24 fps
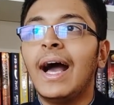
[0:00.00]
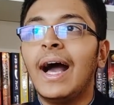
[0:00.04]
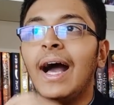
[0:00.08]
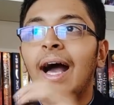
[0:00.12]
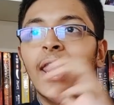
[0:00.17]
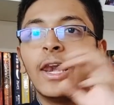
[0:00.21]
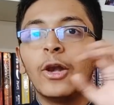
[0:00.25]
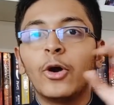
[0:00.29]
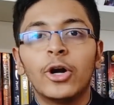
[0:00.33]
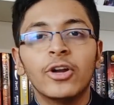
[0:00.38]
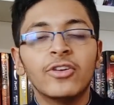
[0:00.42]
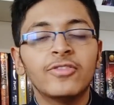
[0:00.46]

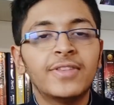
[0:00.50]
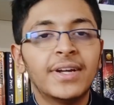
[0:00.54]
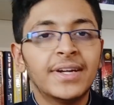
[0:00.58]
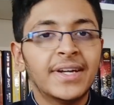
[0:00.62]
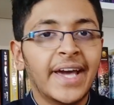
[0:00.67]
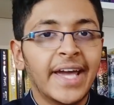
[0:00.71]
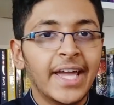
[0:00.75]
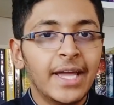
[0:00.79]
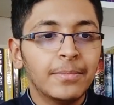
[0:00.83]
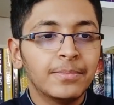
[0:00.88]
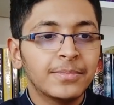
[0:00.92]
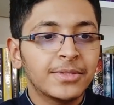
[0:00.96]
a lot of the
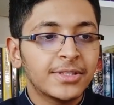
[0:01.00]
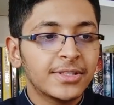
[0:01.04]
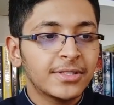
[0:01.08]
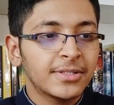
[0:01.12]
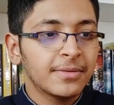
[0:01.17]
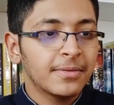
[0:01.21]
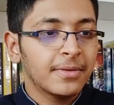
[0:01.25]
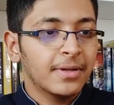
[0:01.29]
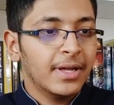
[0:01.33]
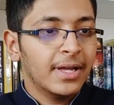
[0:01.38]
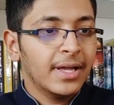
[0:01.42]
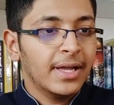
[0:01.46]
times
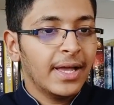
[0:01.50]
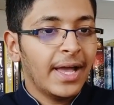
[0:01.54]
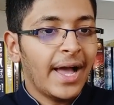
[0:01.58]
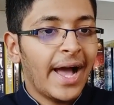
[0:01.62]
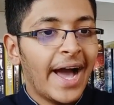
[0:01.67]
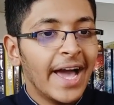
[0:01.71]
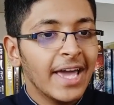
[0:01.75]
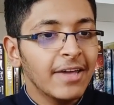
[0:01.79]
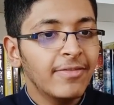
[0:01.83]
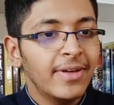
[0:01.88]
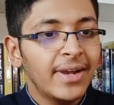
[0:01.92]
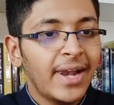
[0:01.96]

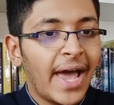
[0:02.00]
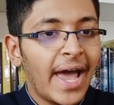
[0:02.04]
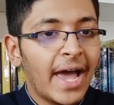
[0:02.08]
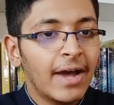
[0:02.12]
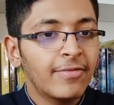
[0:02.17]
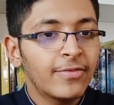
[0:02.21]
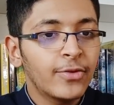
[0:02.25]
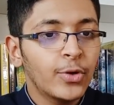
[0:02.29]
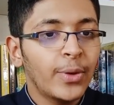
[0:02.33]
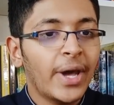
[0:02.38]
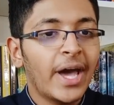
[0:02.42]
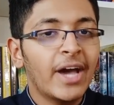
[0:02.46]
I will
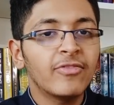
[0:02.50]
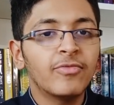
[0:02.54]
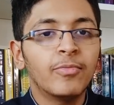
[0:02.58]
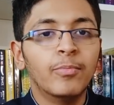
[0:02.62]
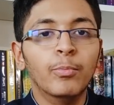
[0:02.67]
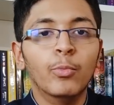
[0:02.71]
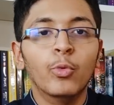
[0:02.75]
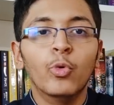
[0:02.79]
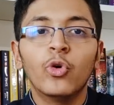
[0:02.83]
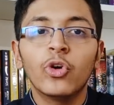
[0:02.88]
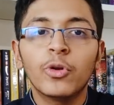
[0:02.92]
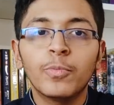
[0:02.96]
have to have
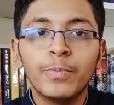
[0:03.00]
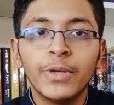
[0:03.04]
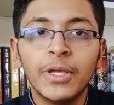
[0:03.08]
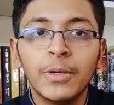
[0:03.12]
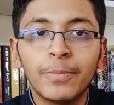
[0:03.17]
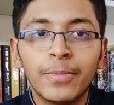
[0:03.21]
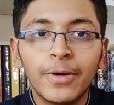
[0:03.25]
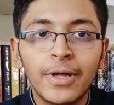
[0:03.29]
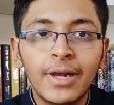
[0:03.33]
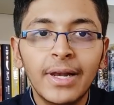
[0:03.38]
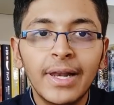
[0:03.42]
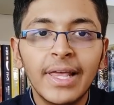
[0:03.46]
more
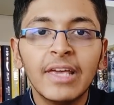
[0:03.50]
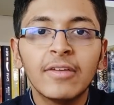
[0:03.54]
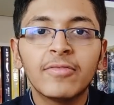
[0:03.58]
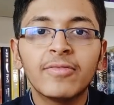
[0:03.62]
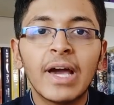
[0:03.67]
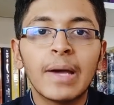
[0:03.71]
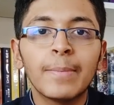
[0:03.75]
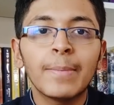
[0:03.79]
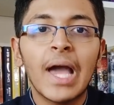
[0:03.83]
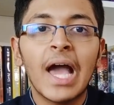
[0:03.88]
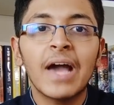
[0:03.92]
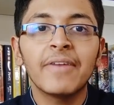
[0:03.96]
people if
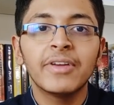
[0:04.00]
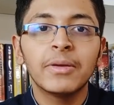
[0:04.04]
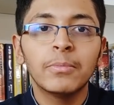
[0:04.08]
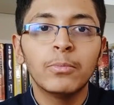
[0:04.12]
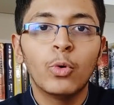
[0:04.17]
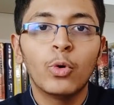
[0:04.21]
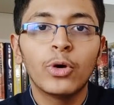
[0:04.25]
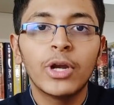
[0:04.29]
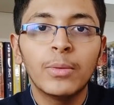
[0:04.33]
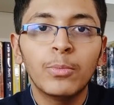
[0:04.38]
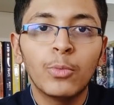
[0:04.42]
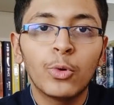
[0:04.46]
I'm having
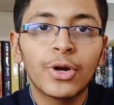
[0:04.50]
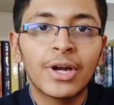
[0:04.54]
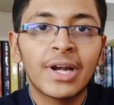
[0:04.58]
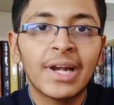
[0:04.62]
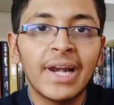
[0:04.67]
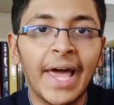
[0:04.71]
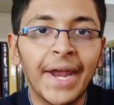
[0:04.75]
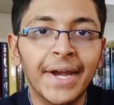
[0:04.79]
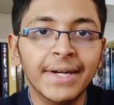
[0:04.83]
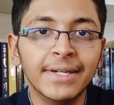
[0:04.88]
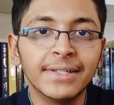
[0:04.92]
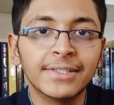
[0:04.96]
more and more
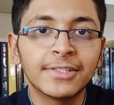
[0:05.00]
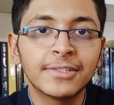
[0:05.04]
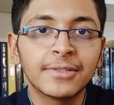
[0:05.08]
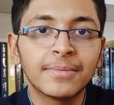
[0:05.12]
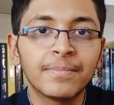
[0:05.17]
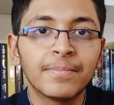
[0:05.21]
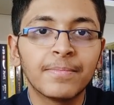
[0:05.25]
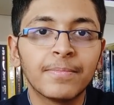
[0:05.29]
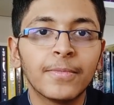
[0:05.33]
clients.